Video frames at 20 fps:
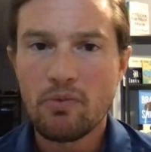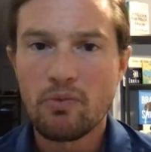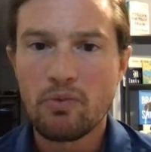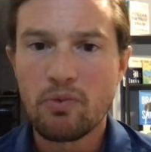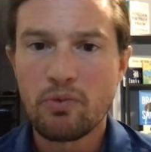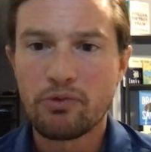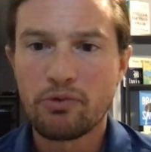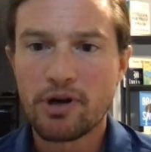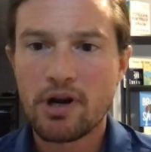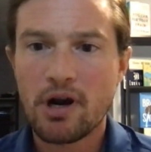
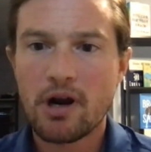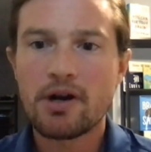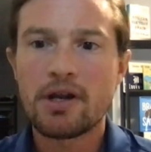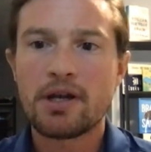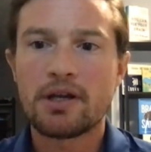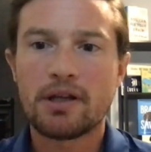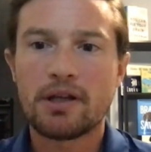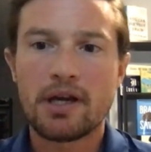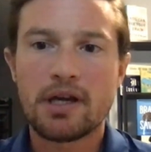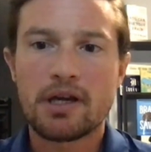
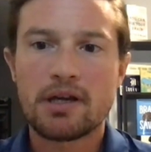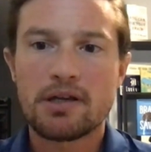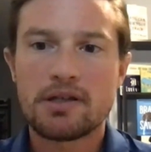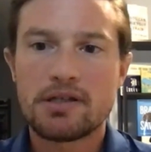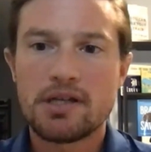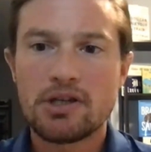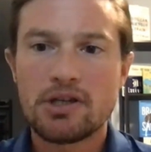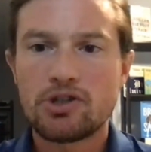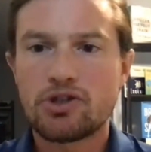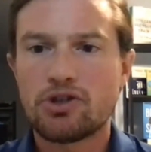regarding like
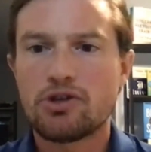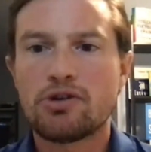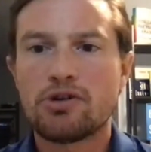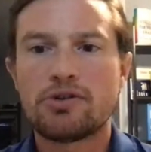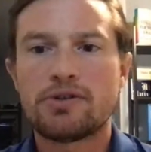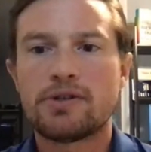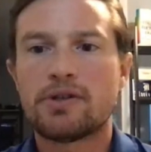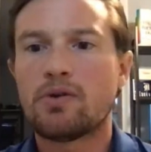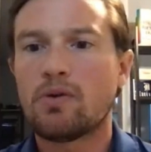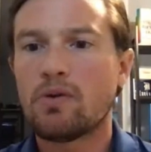
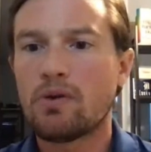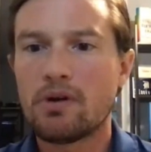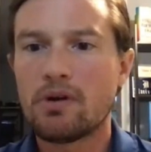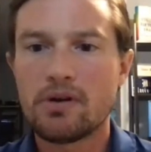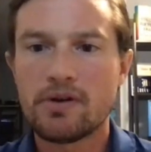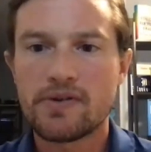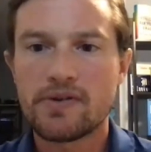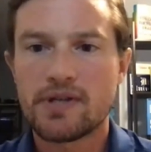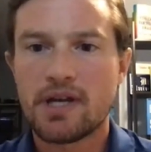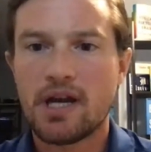tinctures and
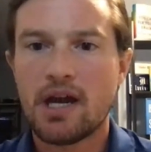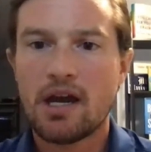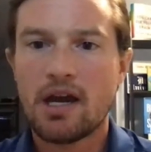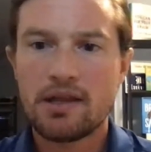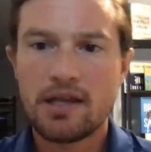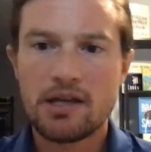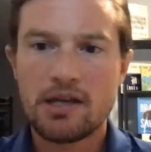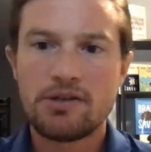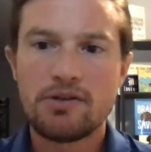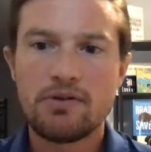oils
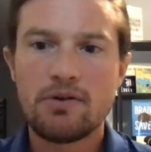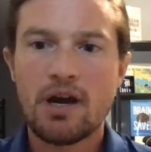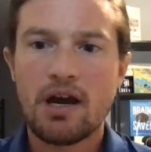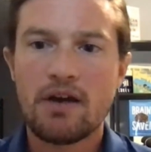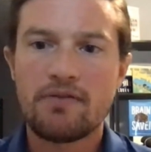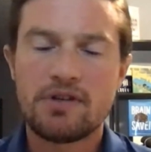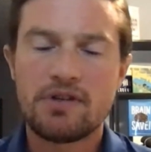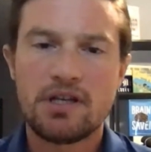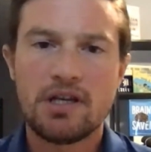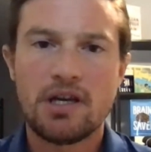that do
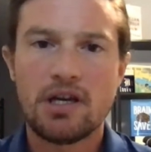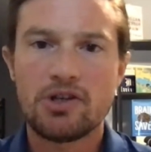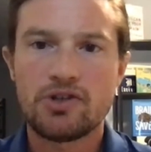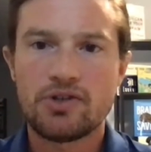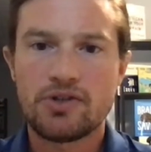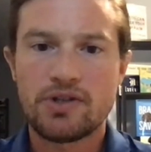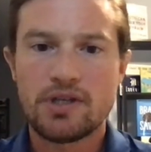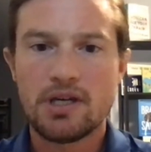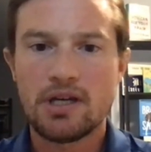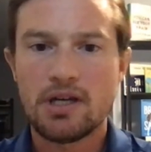have
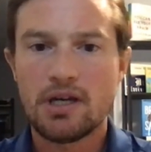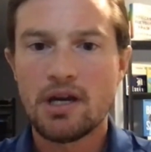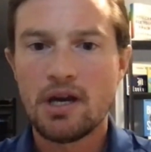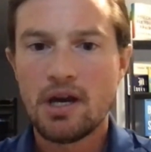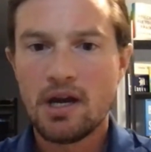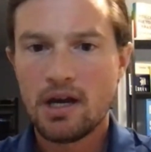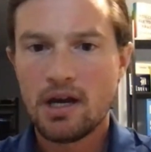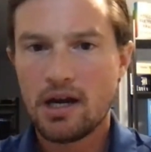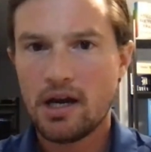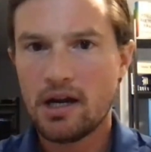THC,
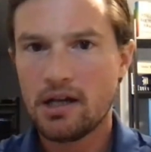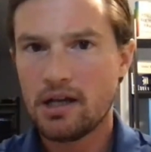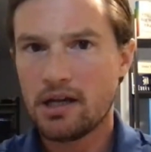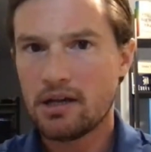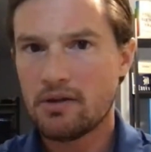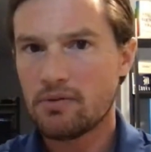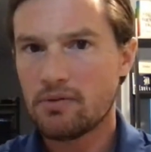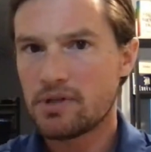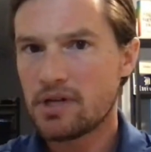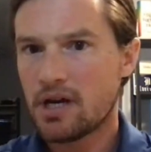kind of
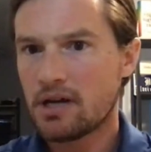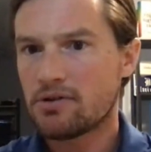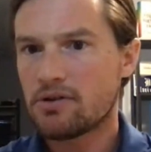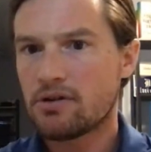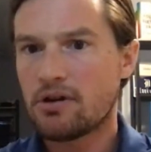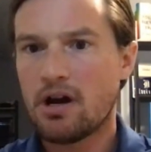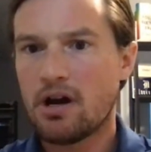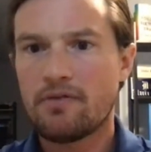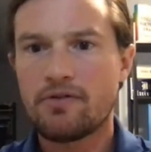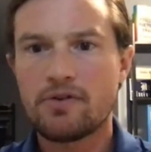like what Dr.
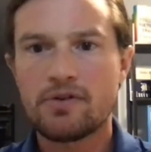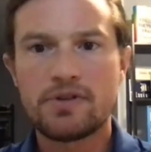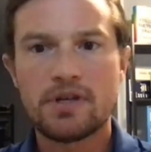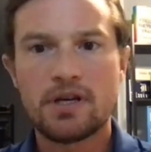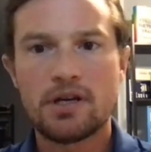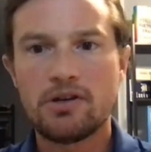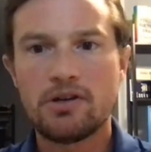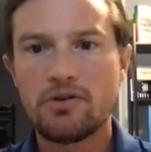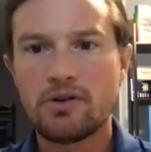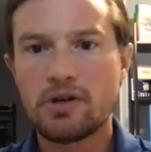Crawford
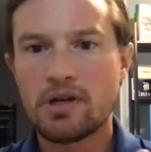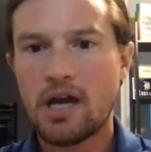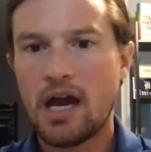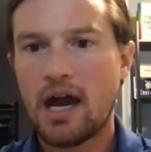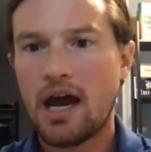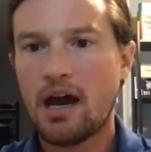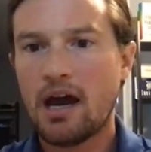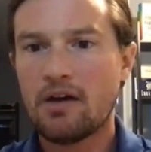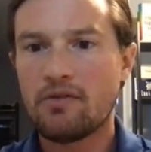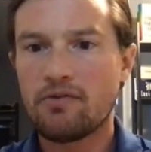said, you can
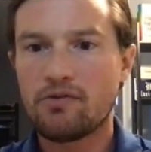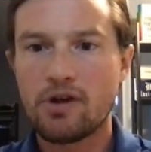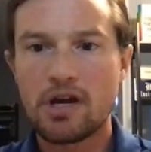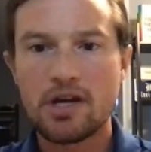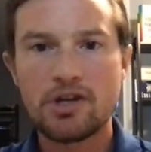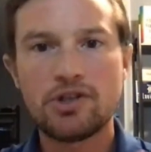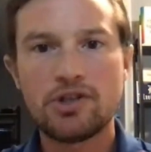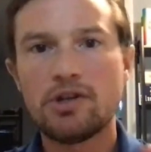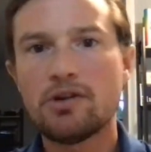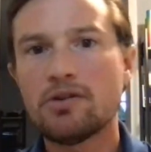have
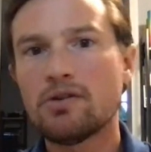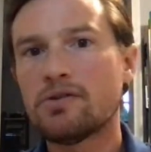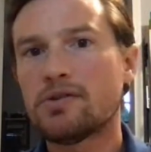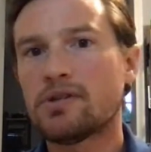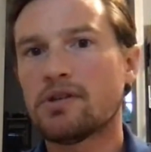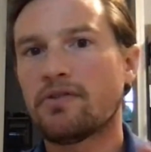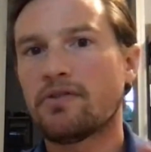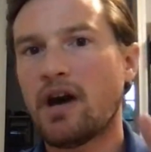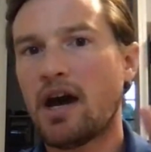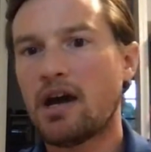ratios
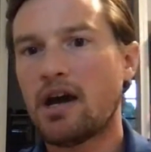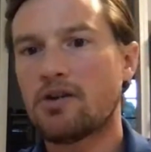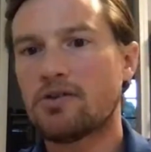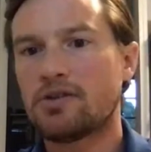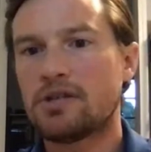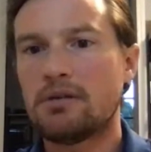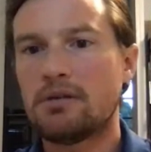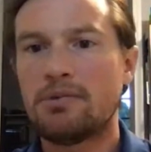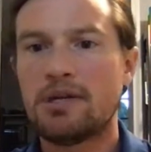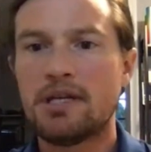of higher
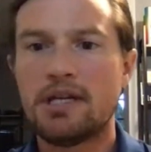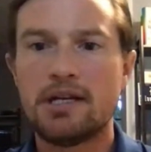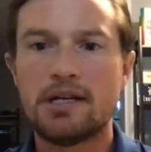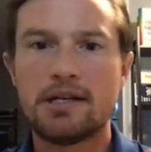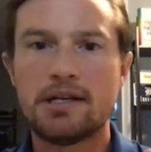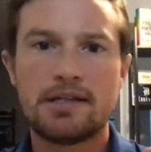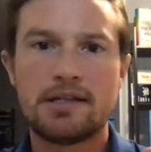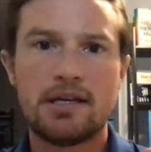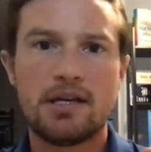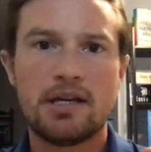CBD
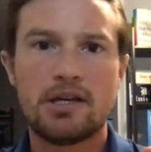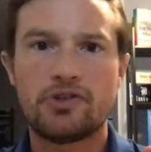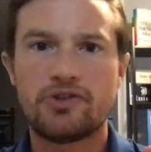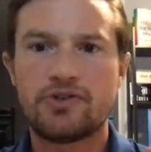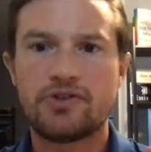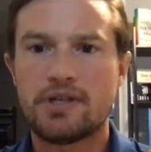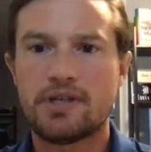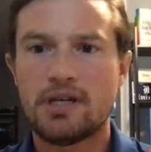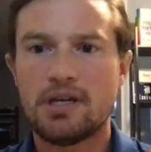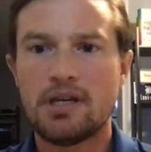to
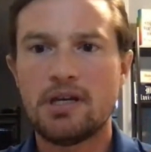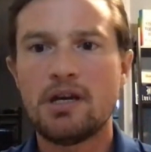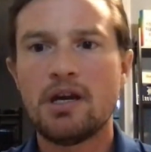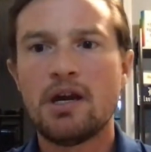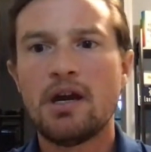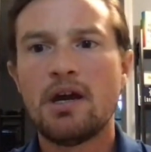THC.